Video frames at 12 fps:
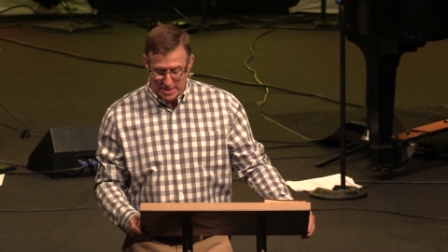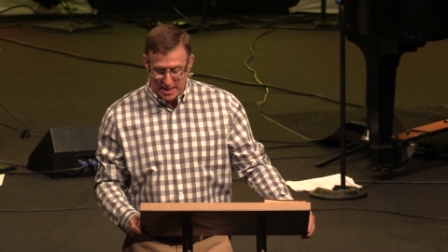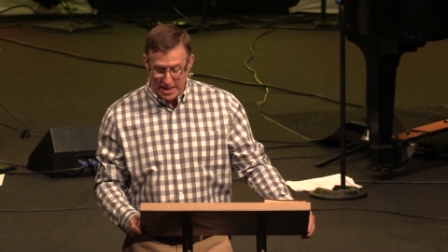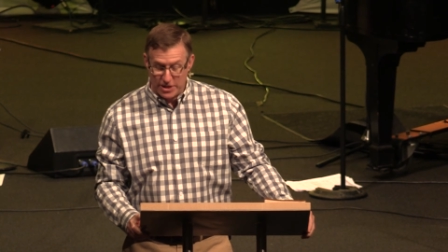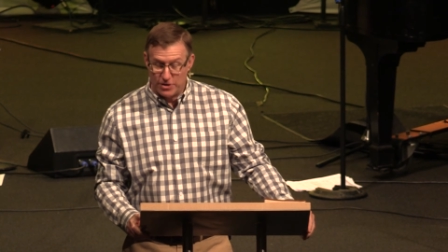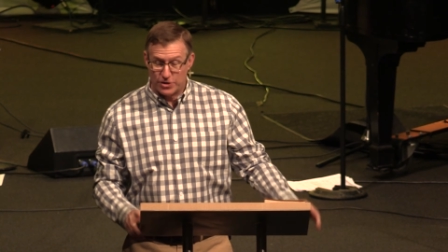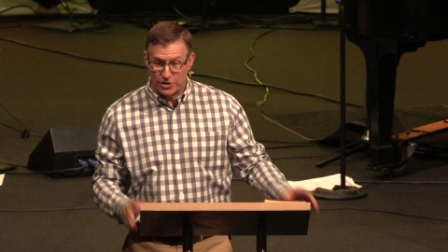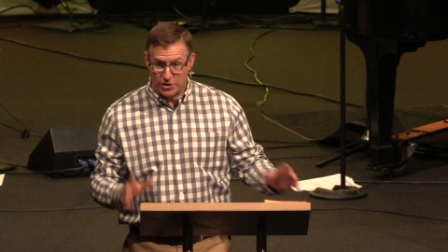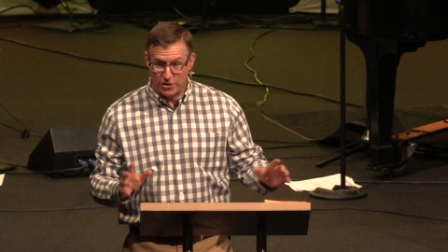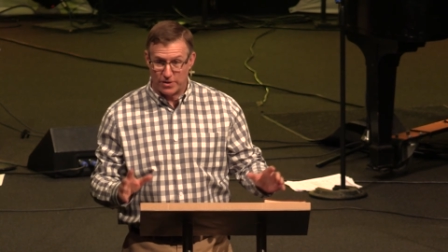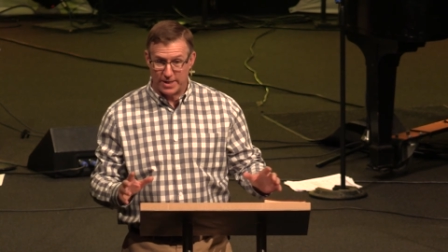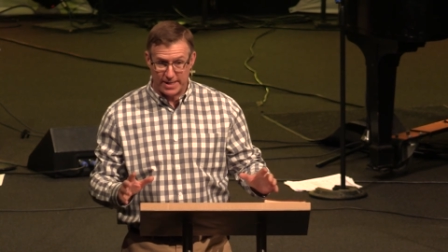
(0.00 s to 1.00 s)
and you
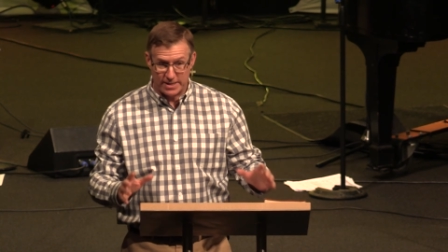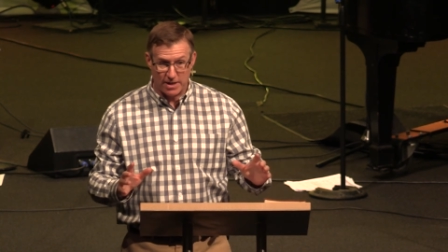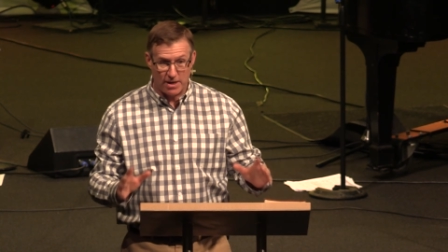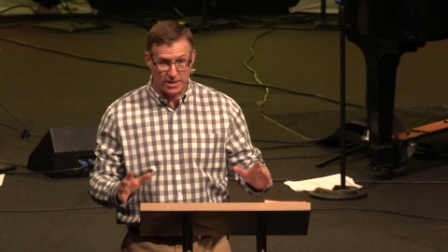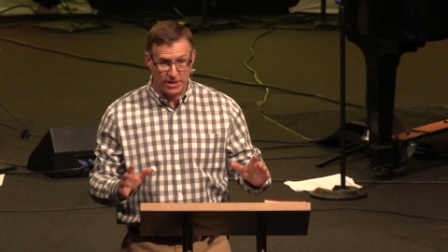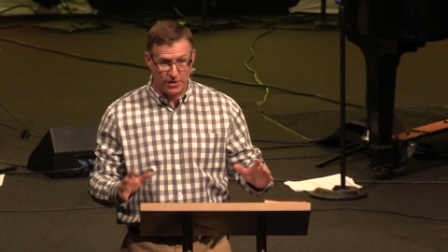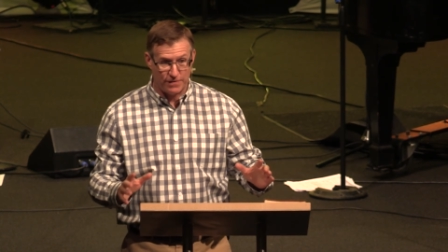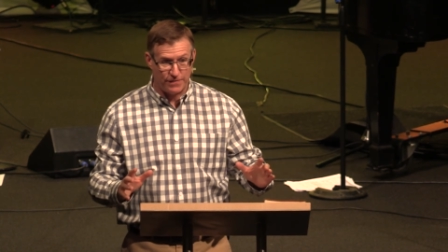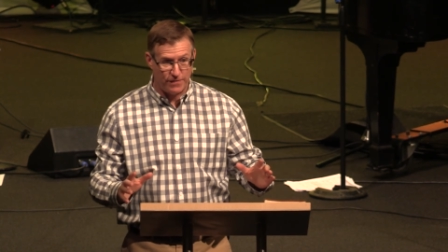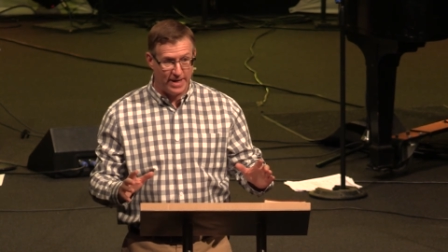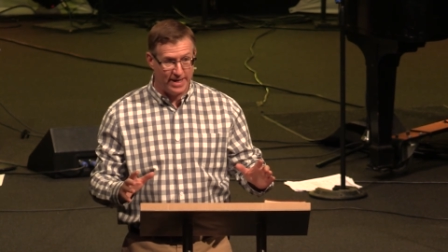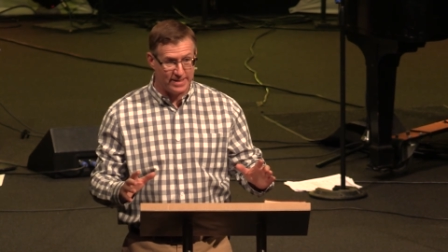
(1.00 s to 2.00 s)
certainly talk to your
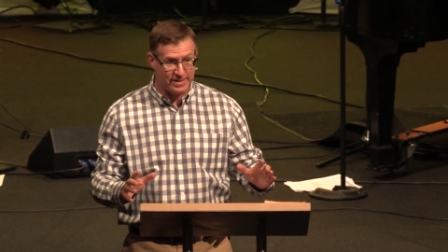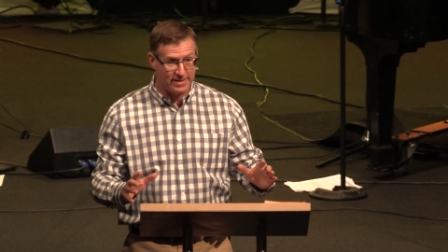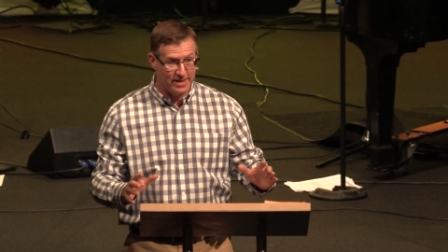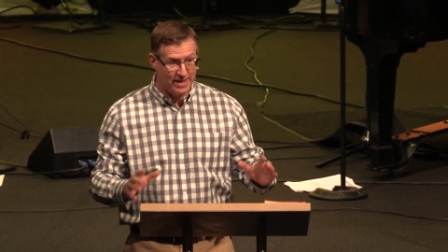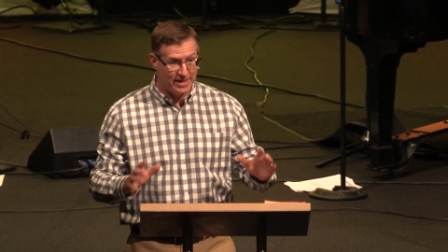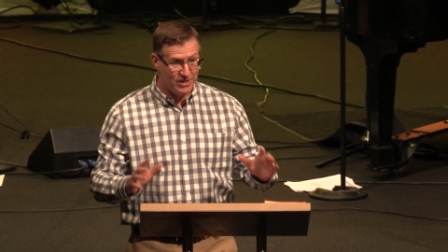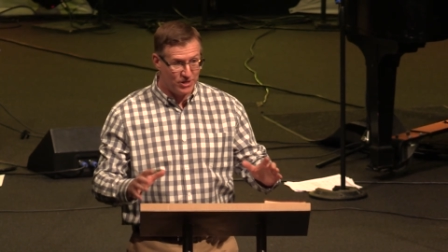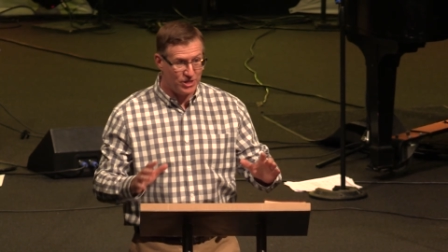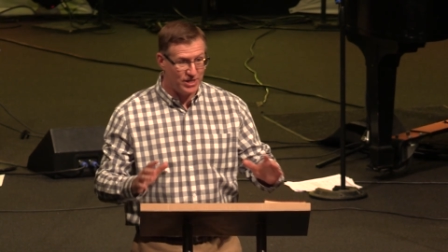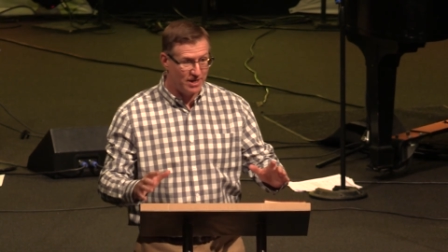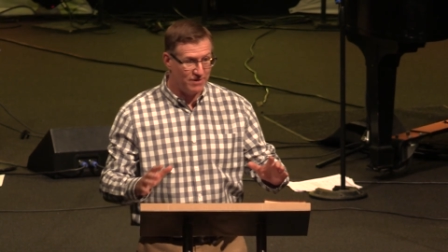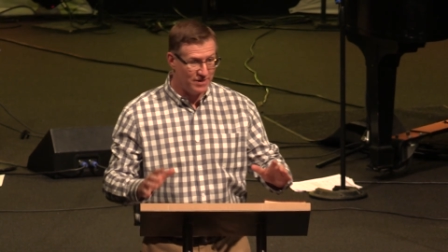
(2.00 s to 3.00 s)
friends and you
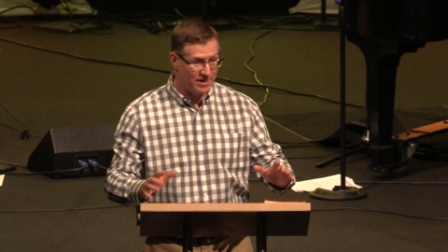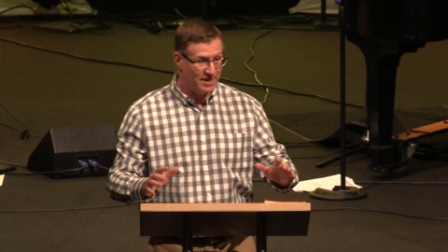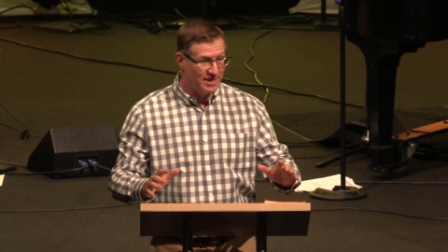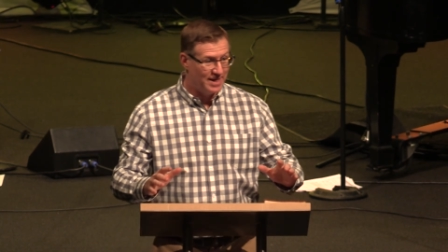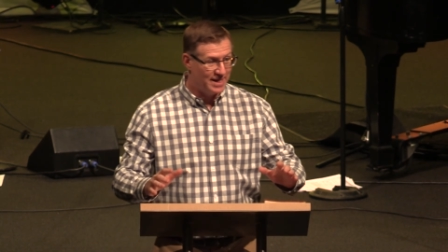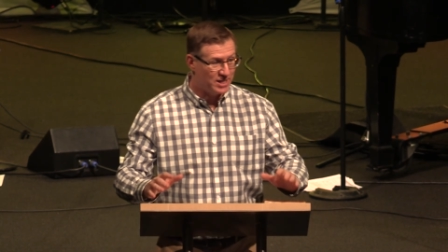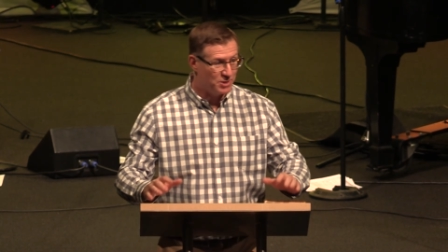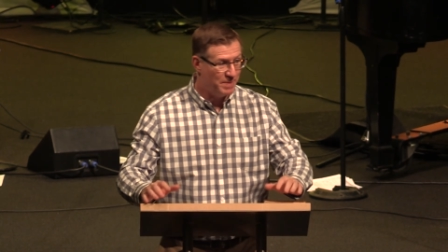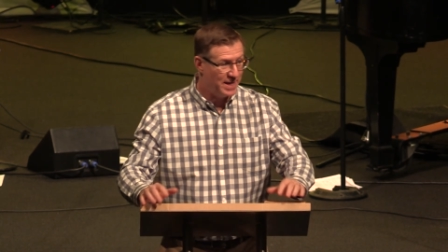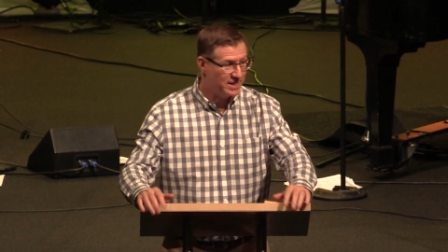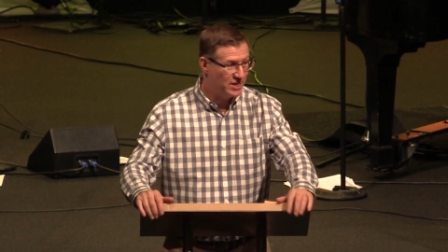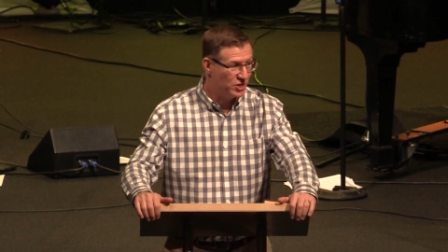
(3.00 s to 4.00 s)
share the
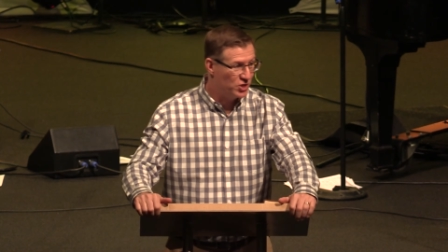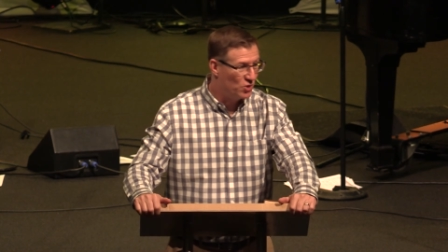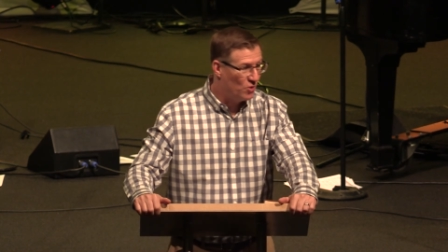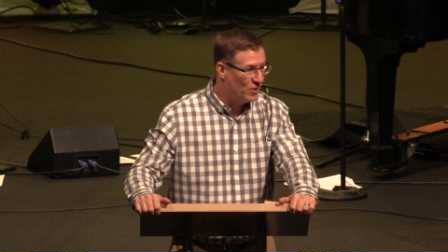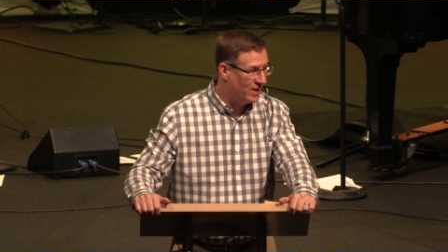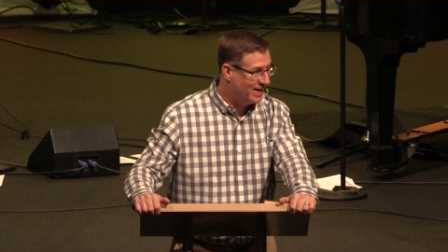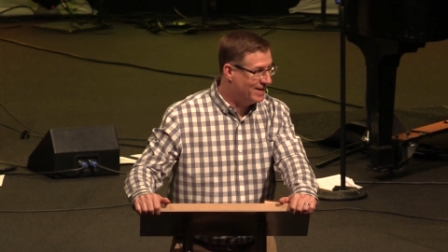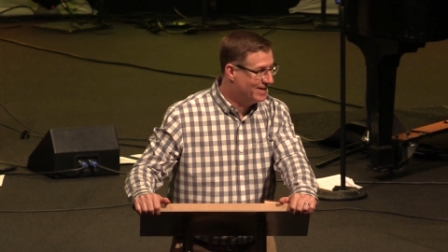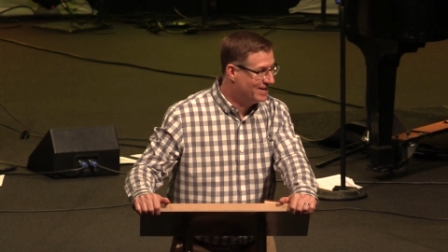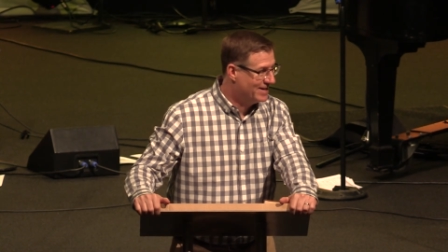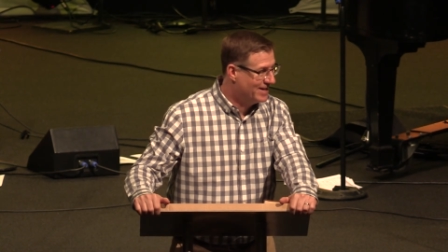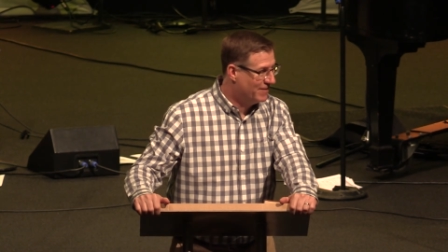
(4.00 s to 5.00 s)
expectant joy
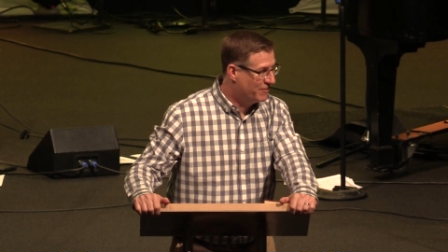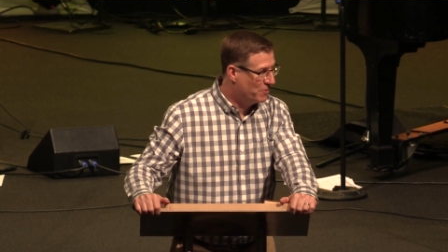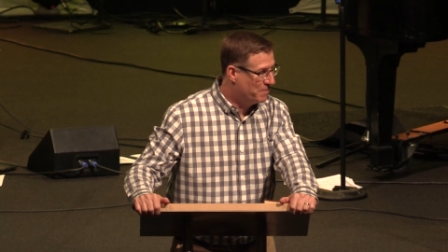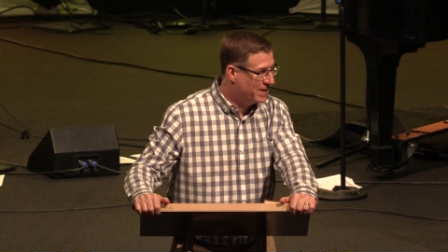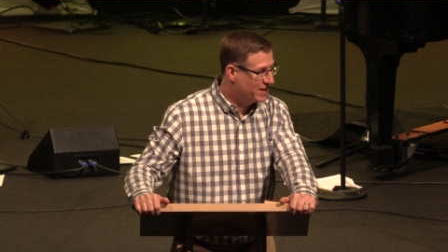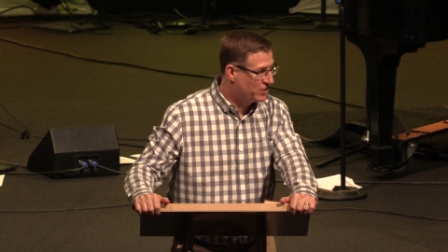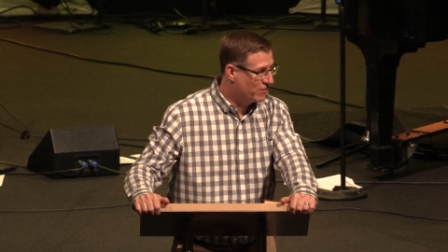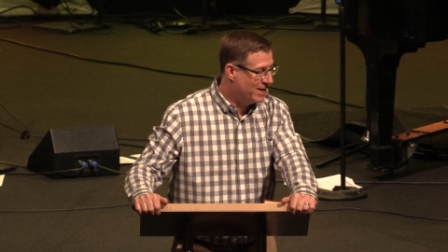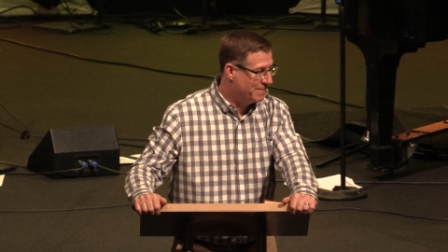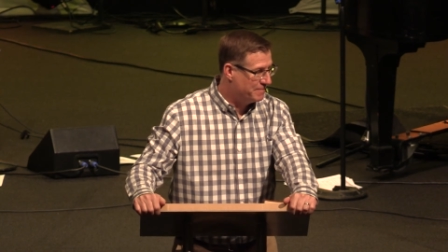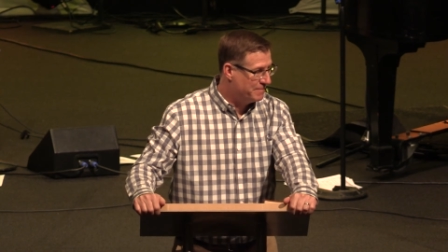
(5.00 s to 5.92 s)
of your big trip.